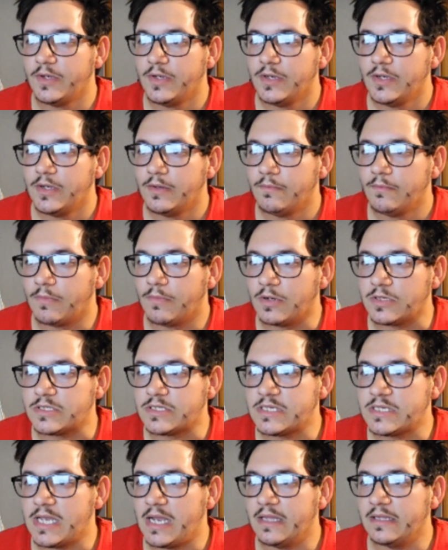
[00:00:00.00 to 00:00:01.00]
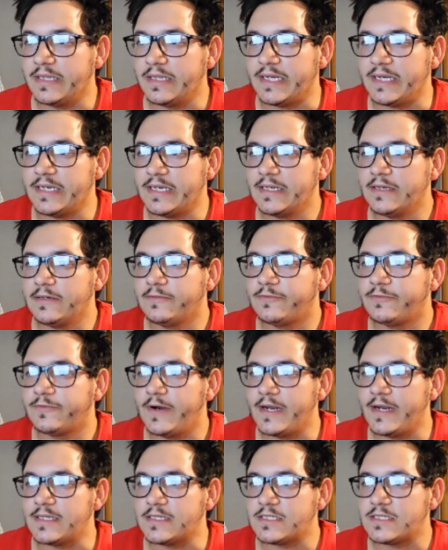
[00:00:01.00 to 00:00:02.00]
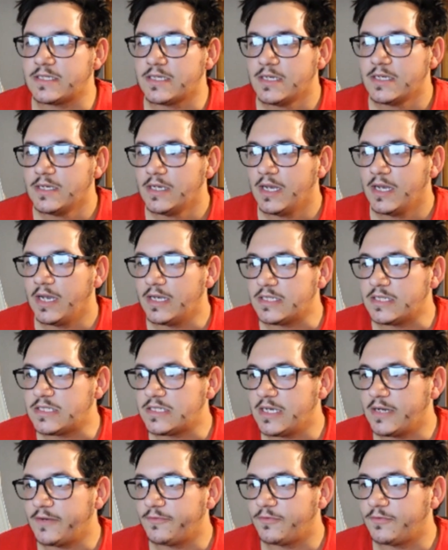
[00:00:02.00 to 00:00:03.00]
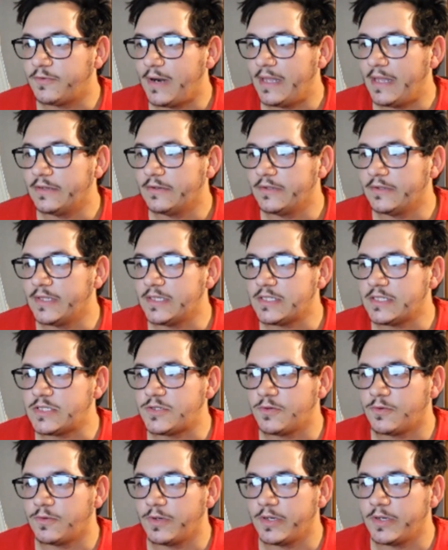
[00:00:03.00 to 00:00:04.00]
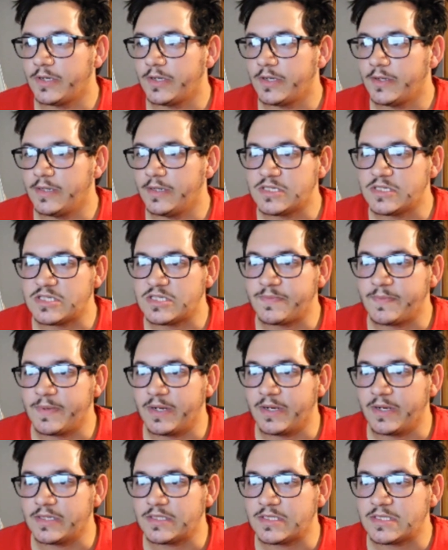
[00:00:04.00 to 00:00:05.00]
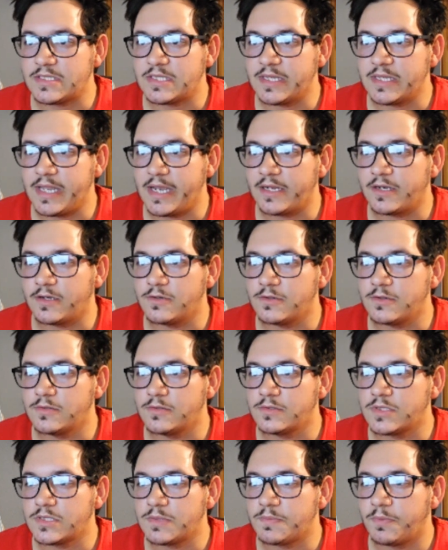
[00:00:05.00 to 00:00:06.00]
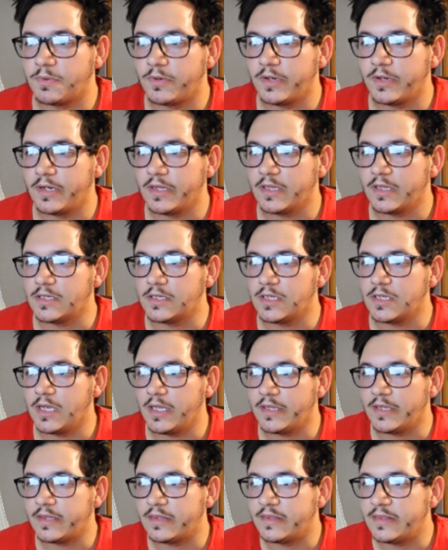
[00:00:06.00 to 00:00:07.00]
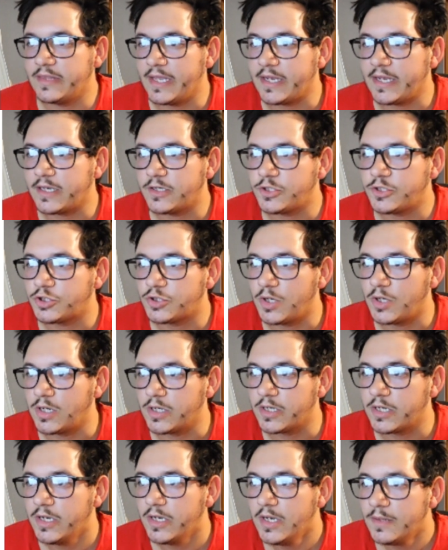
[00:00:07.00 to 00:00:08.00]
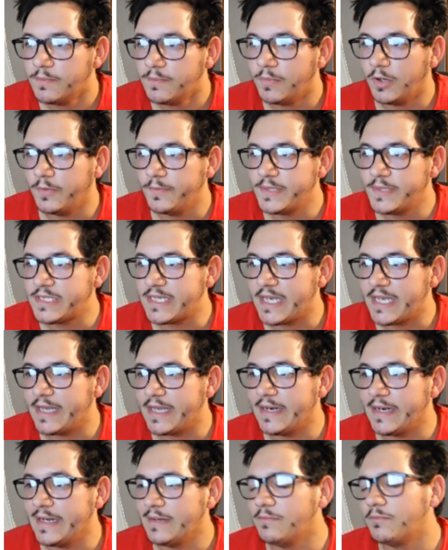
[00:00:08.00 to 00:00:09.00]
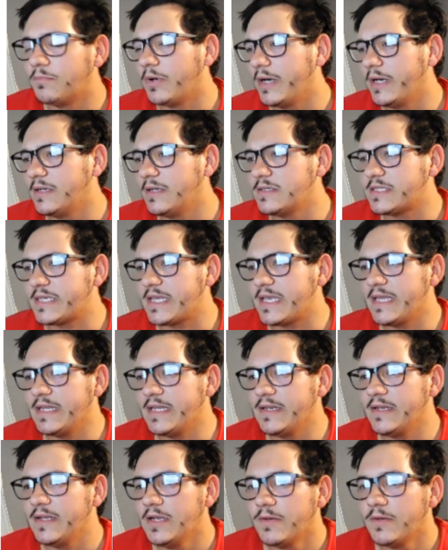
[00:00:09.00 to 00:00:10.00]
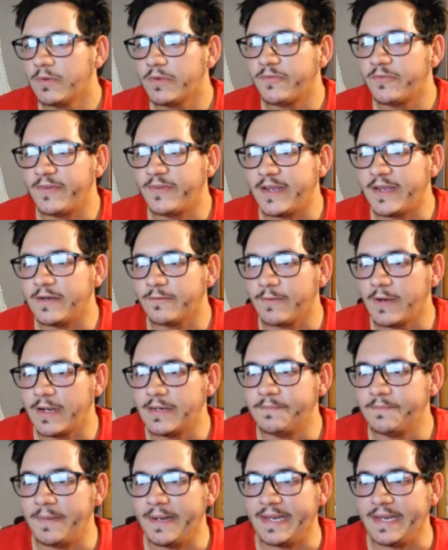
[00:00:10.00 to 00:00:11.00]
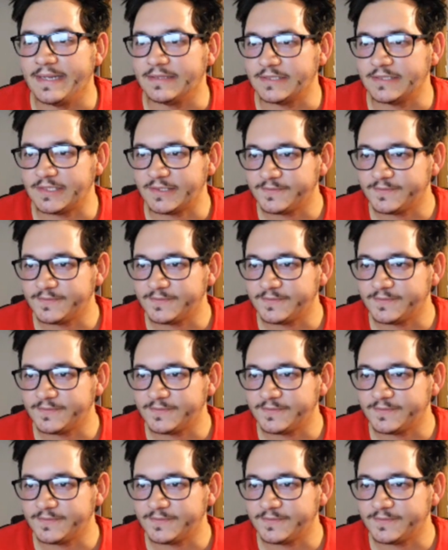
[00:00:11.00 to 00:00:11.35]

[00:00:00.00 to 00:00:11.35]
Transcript: Marseille in France. Uh, stuffed rather than stored in spirits. The gecko supported a, a, thick trunk, bulbous head, and brown skin with faint red bands.